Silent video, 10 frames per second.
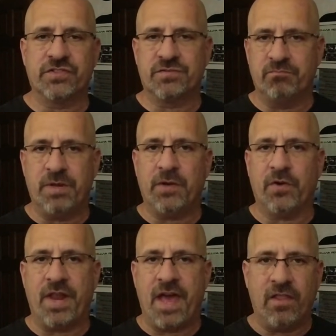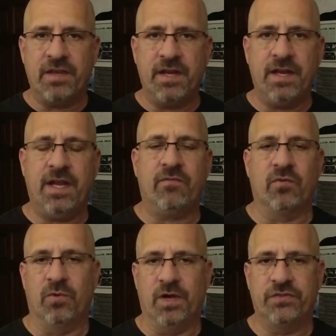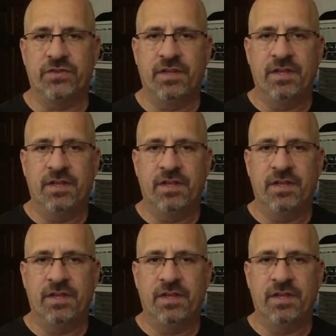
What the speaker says: It's bigger now than it ever was.